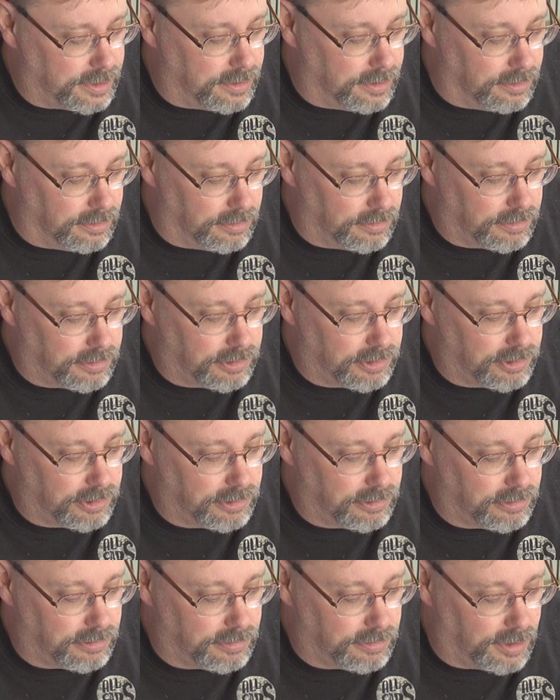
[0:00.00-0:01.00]
the
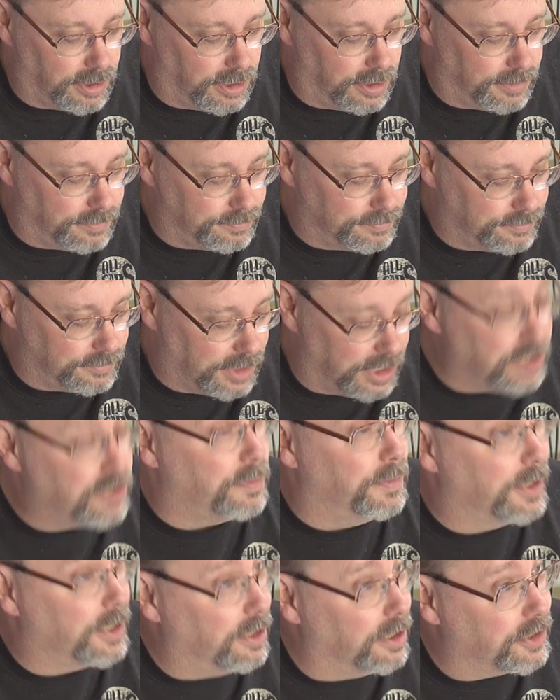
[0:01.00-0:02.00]

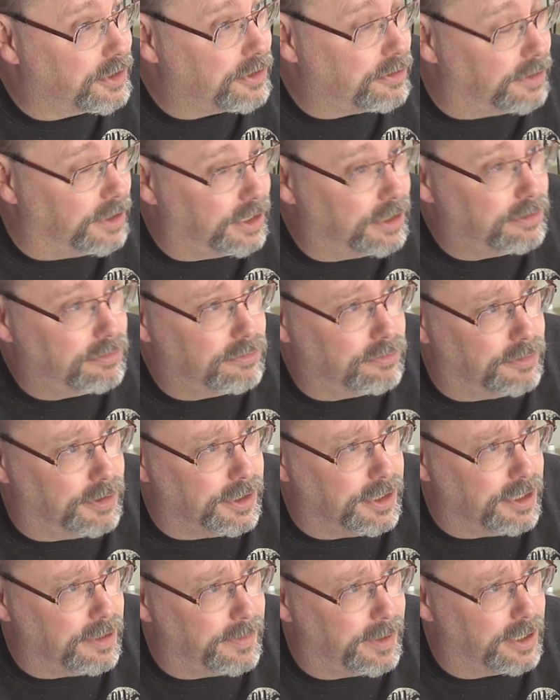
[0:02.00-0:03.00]
instrument cluster in
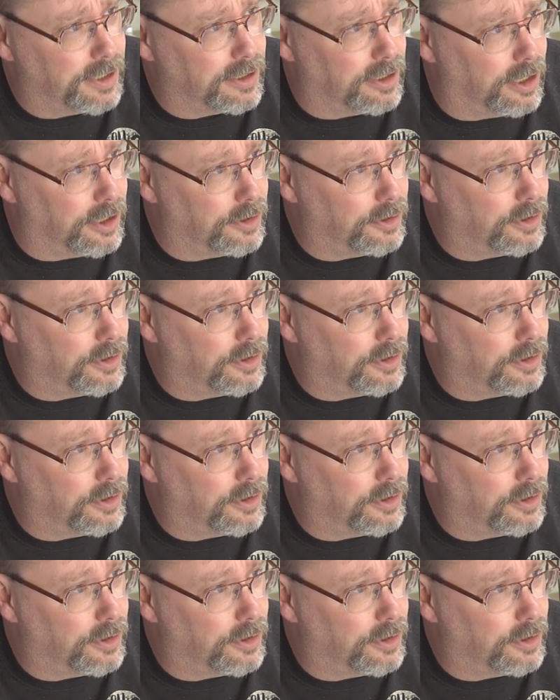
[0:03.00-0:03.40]
with the American